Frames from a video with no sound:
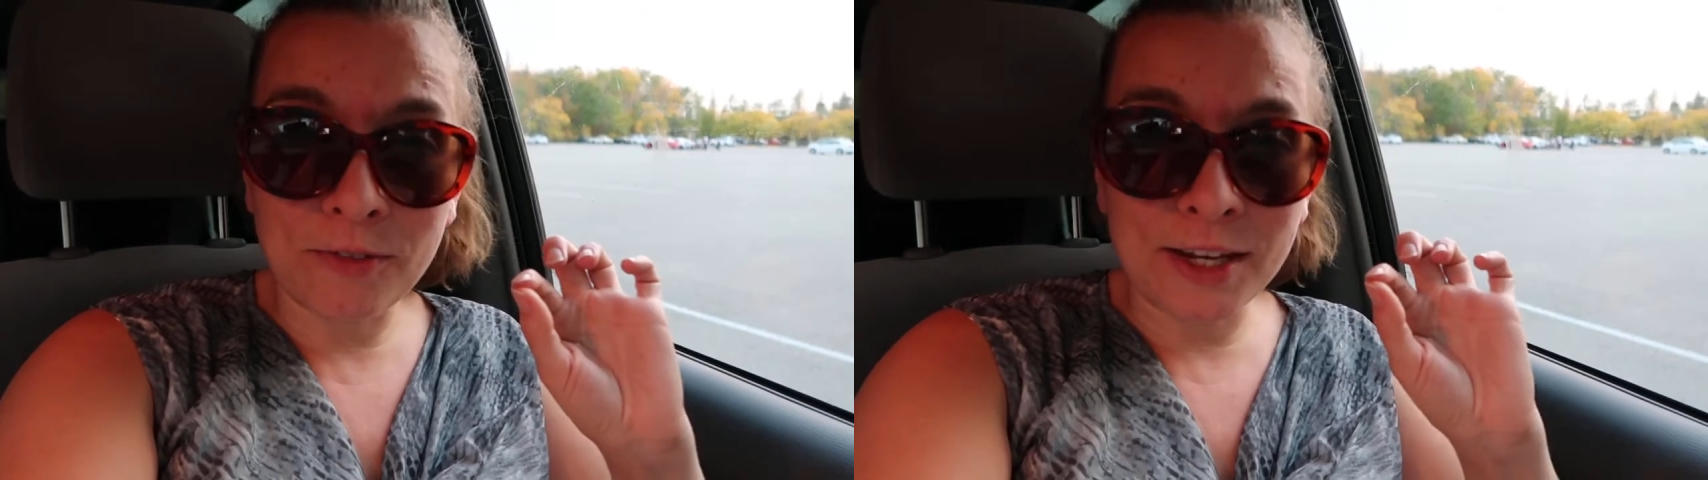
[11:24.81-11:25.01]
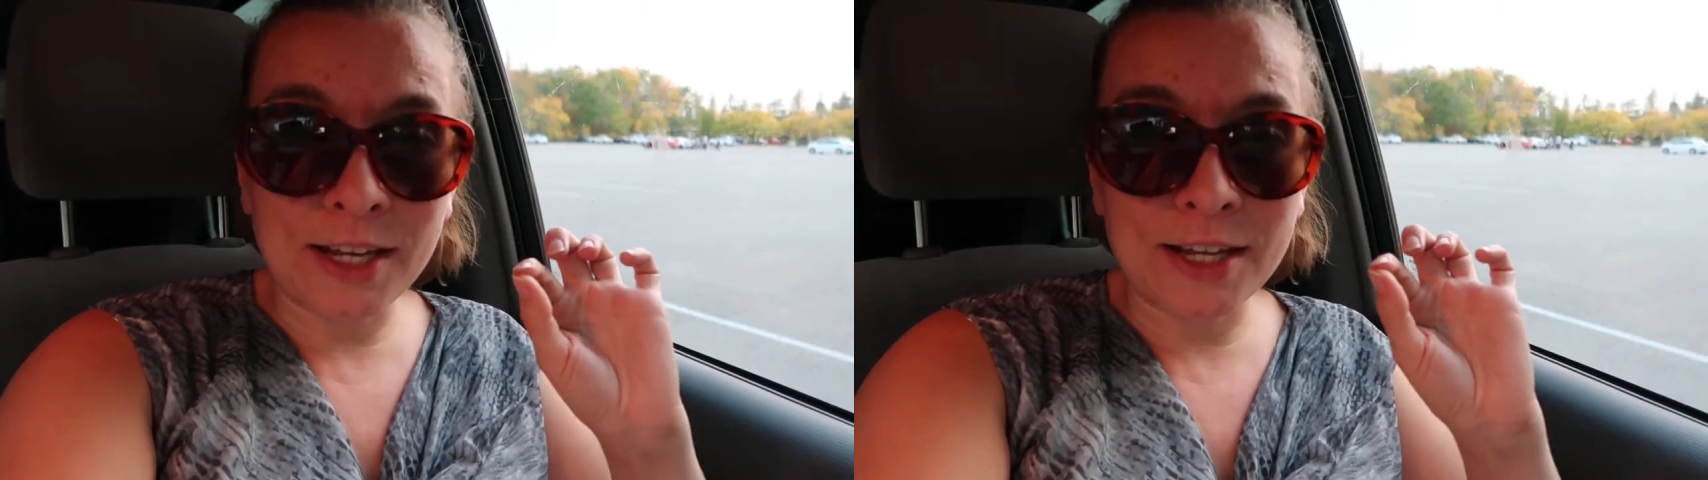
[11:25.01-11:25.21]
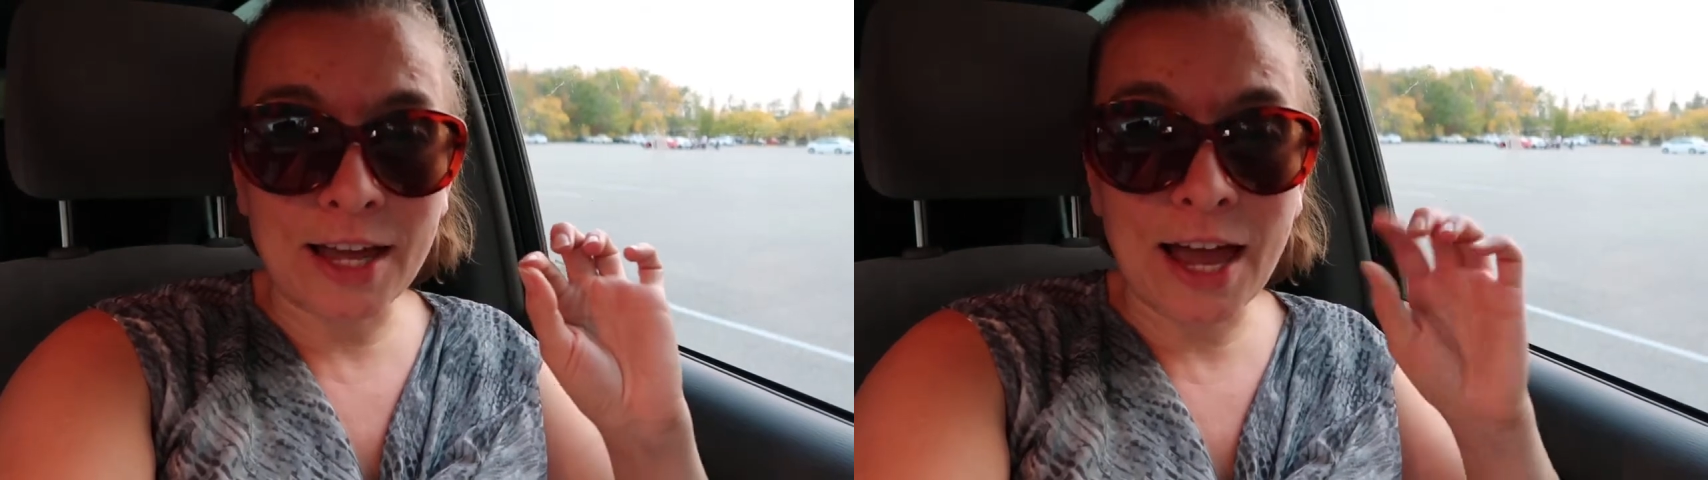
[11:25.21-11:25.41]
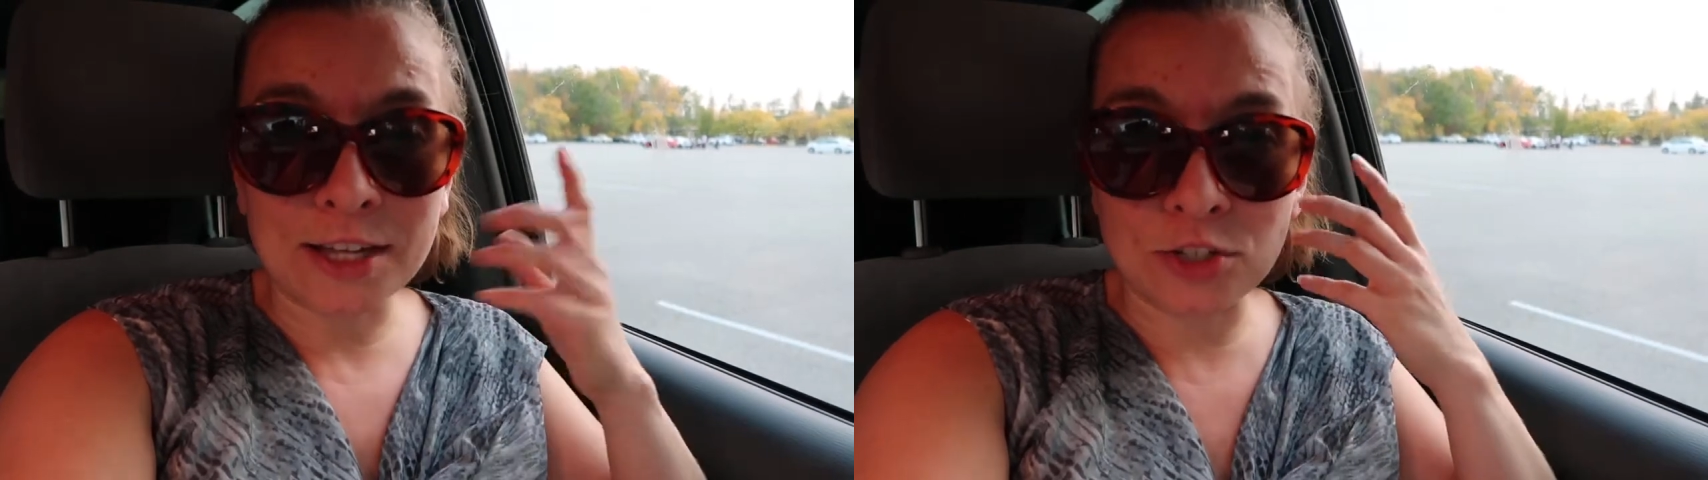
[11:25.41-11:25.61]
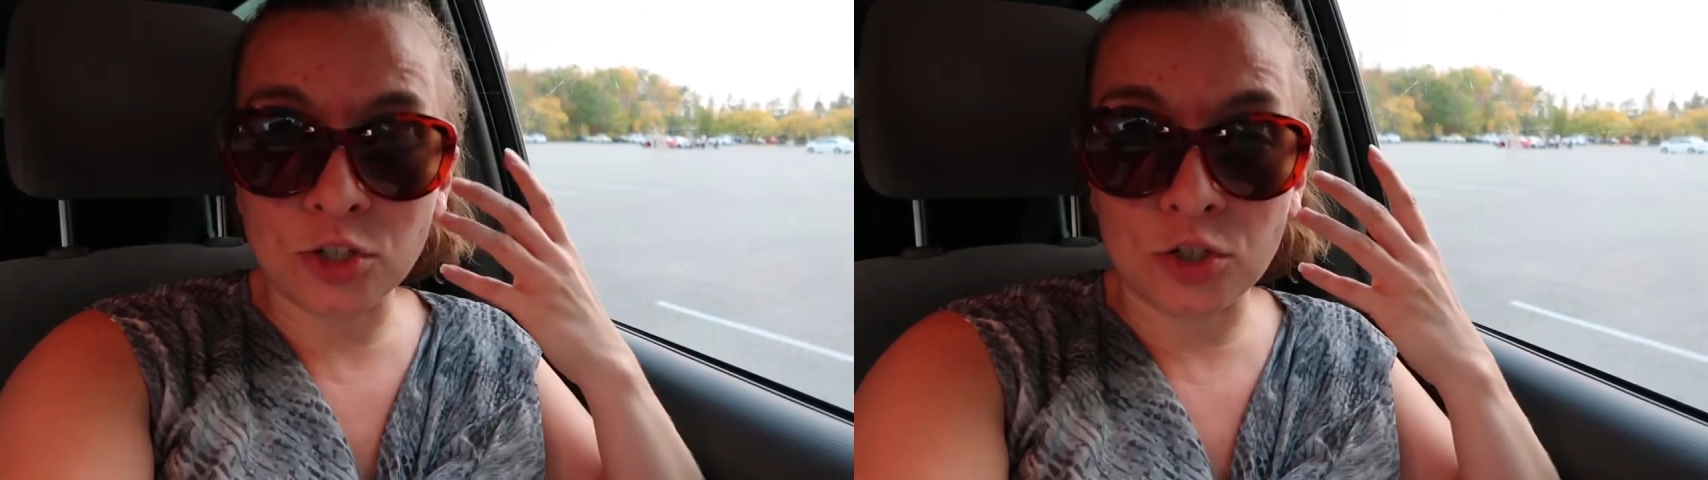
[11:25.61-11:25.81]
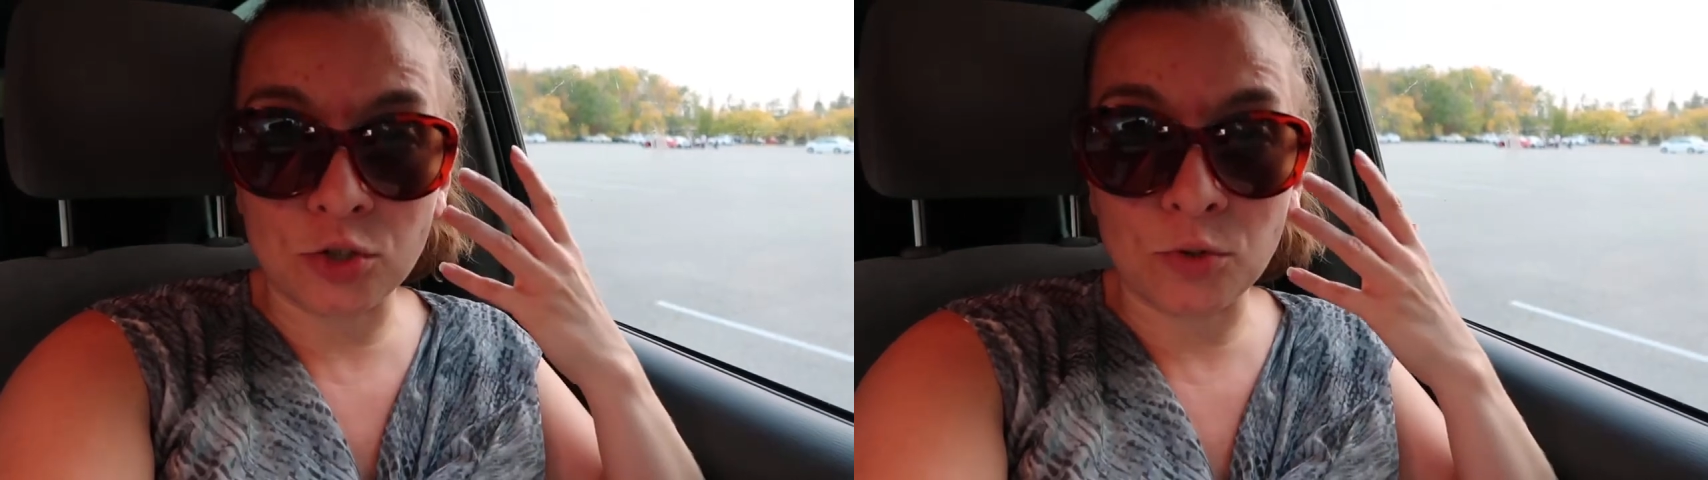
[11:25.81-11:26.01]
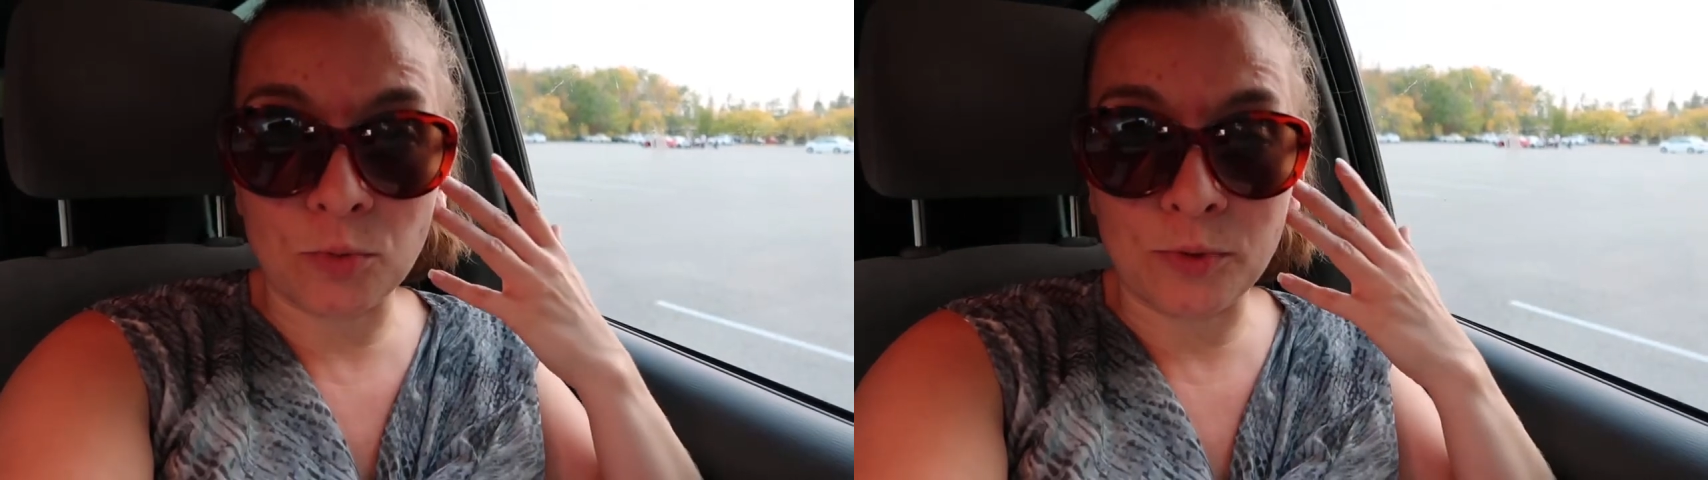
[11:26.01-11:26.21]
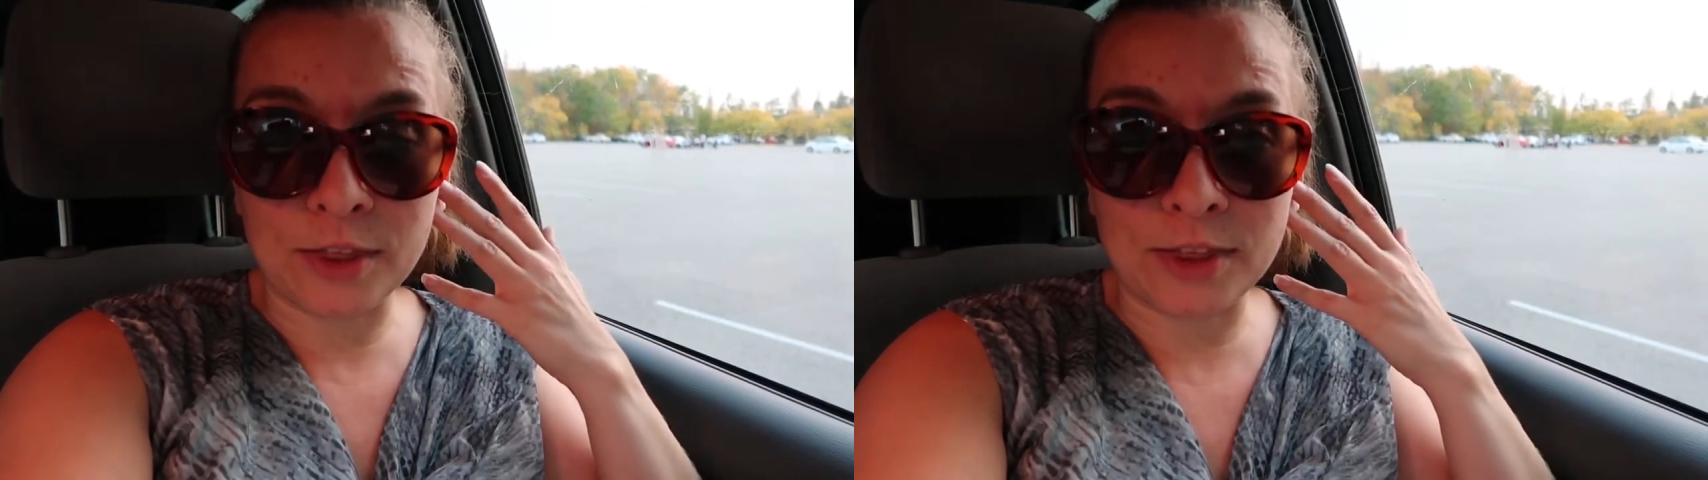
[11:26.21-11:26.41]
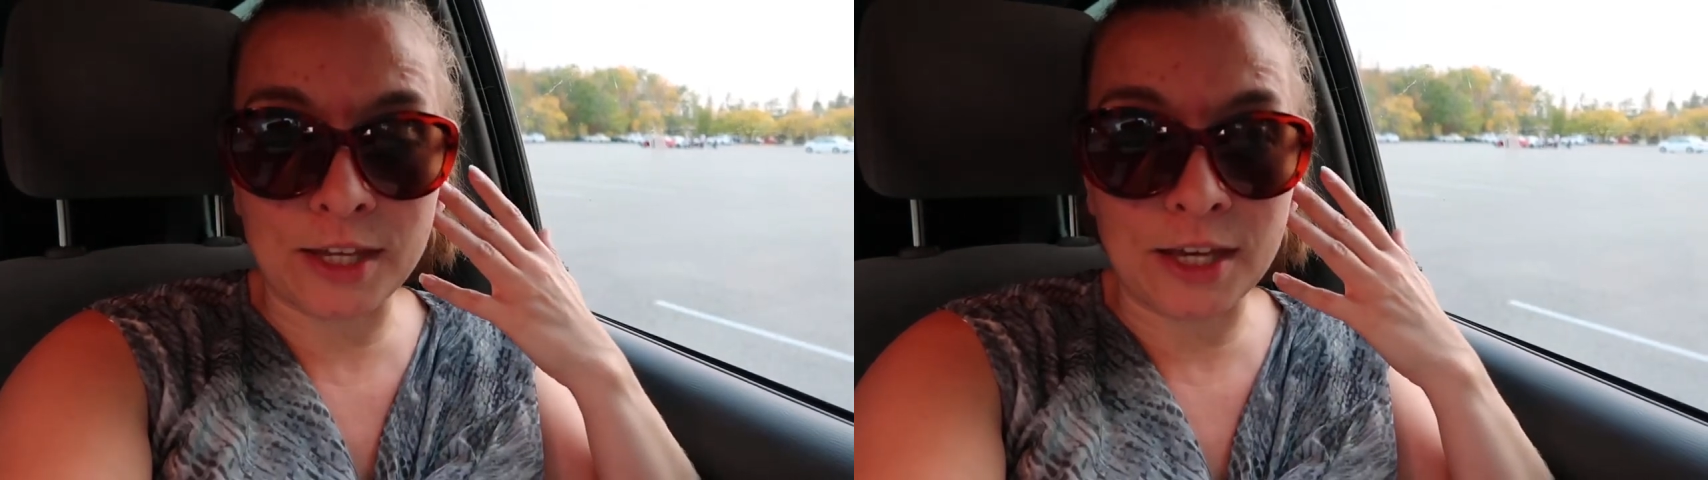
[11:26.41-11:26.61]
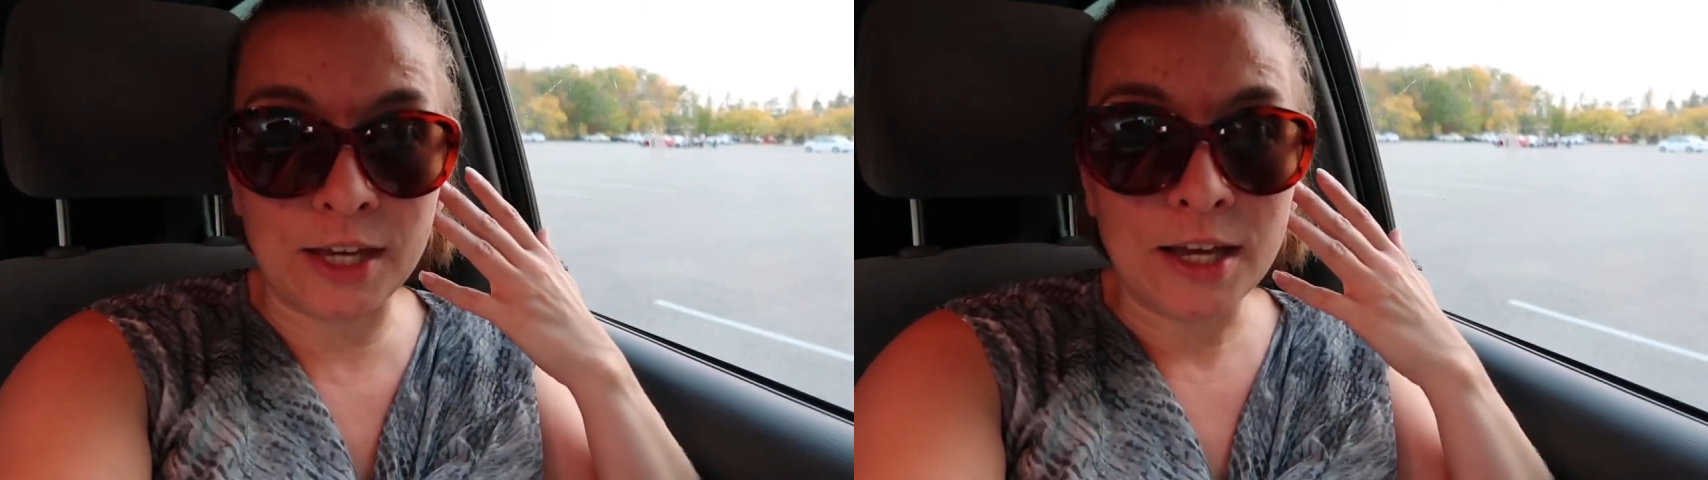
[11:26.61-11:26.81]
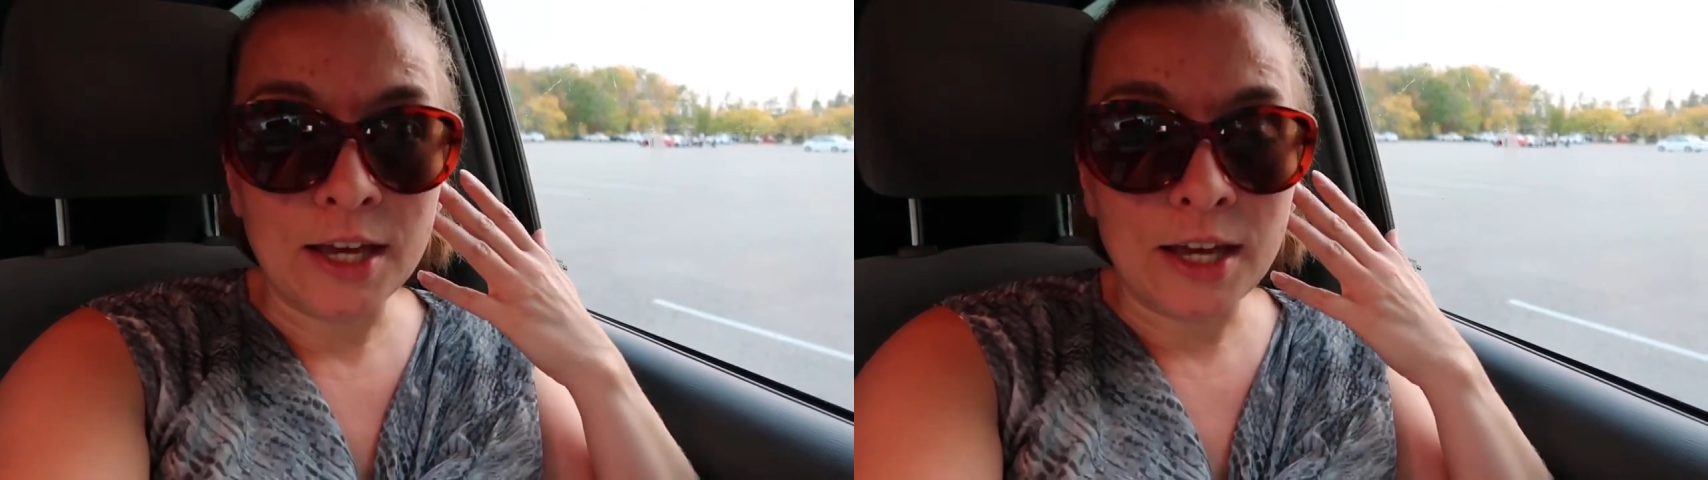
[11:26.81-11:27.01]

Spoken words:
it has to do with the